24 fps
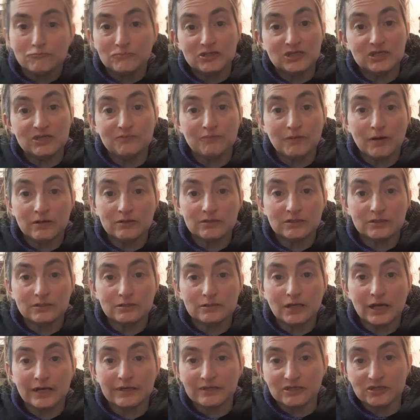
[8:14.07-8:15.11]
she founds.
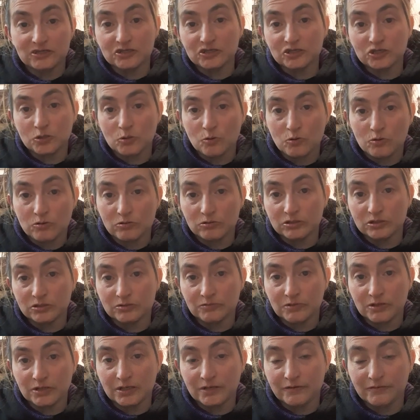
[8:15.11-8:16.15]
I think the squirrels are
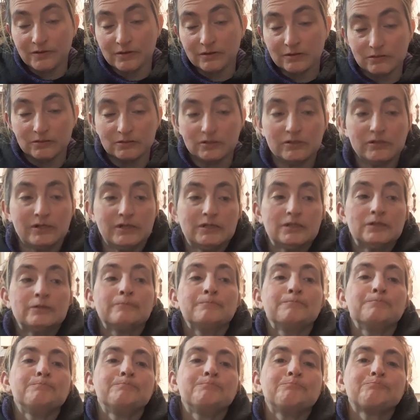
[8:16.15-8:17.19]
running around in the trees.
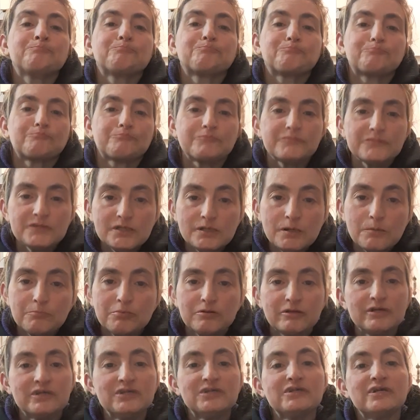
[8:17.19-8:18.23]

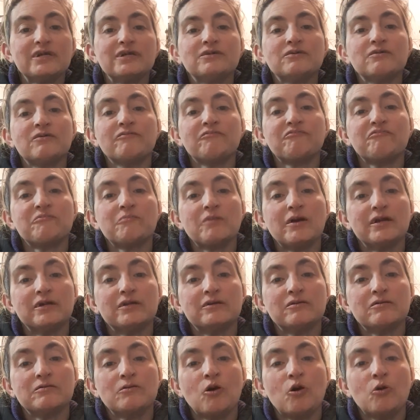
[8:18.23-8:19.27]
Please stay tuned for my
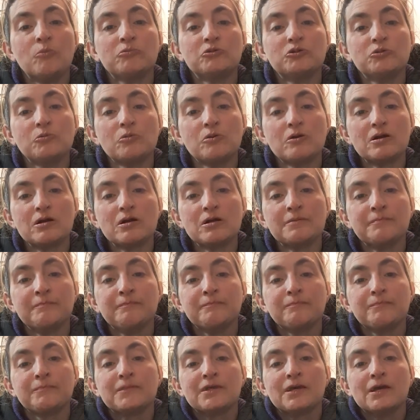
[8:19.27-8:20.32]
home tour.
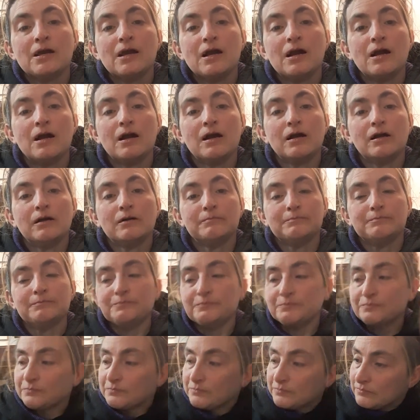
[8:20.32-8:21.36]
Um,
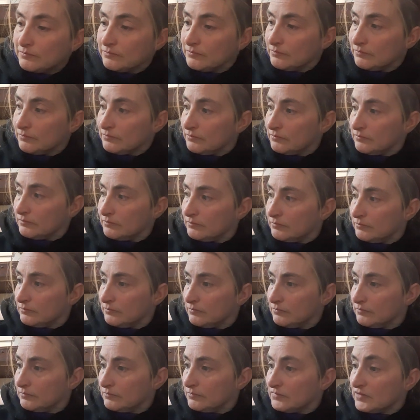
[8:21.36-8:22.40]

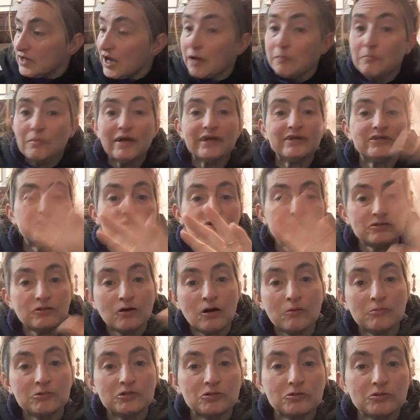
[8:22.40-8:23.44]
I might do the
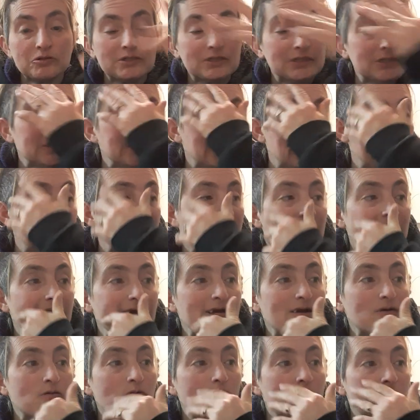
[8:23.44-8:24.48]
home tour
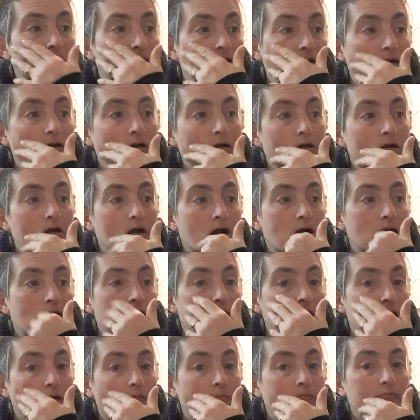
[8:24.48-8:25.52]
today or
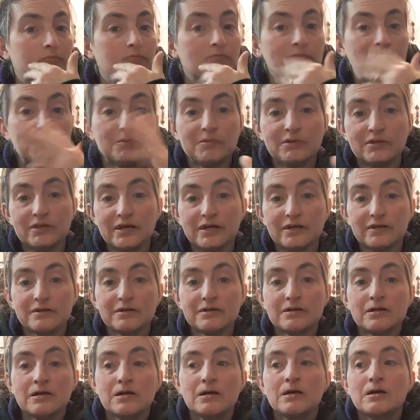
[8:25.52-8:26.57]
um, maybe
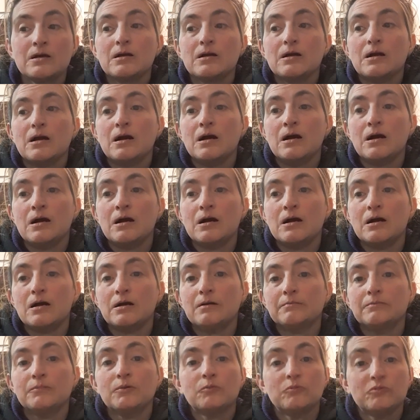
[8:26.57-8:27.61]
later.
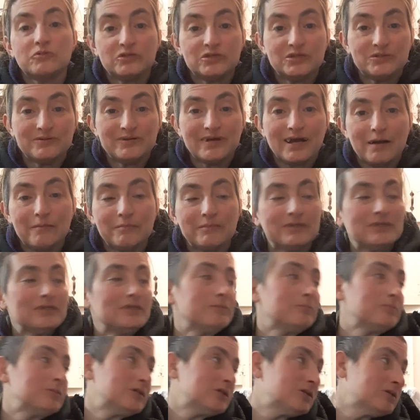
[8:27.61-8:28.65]
Um, we'll see what happens.
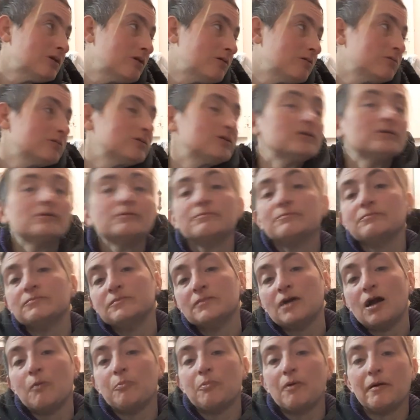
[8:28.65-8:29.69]
If it snows,
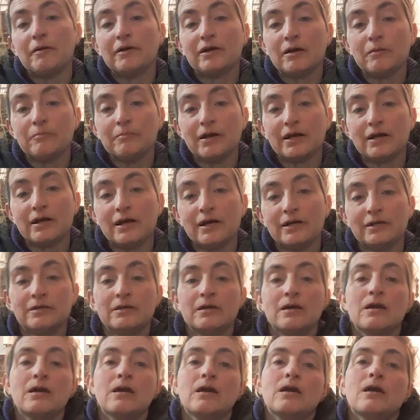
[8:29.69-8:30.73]
I'll probably come back on.
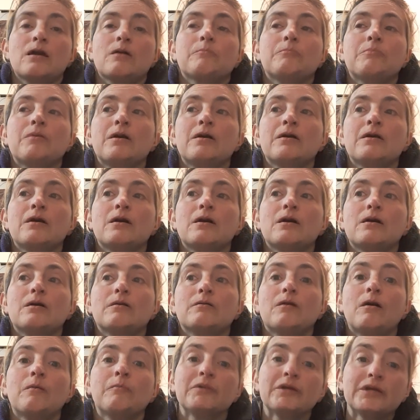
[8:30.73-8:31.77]
But
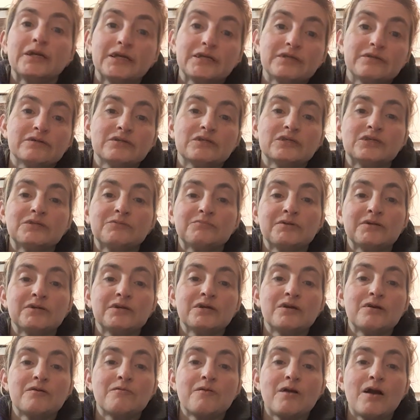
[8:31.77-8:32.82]
uh, I'm going to get this
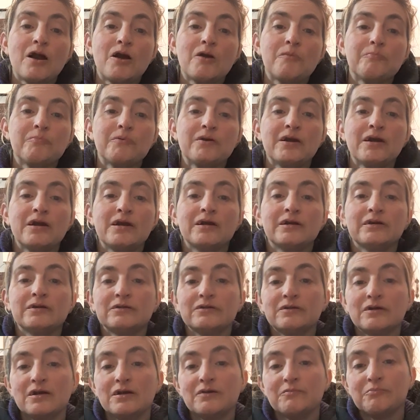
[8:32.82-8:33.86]
video up
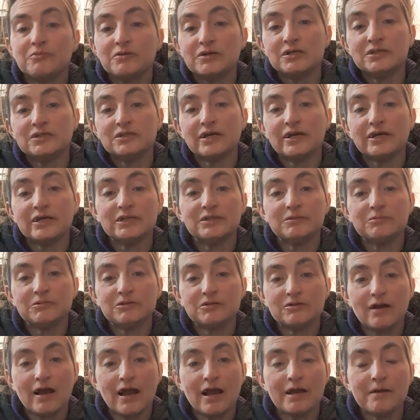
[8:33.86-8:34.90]
and please like,
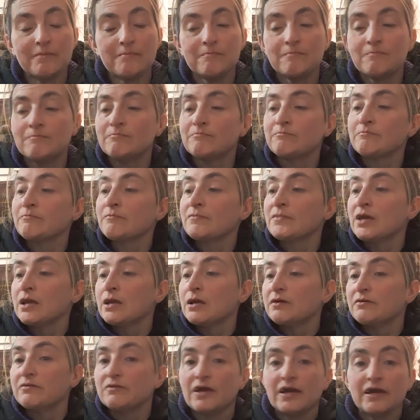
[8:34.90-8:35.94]
subscribe.
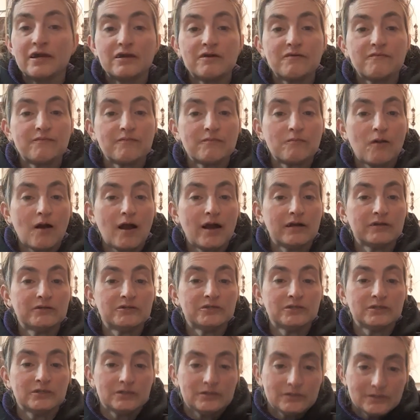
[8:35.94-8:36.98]
Thank you for
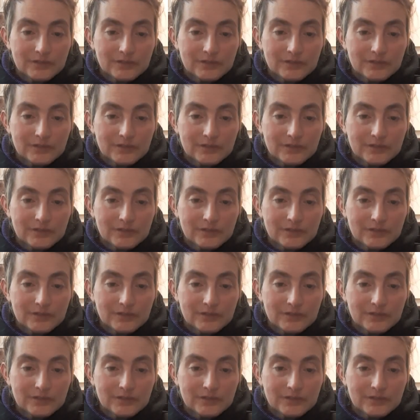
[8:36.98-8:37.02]
watching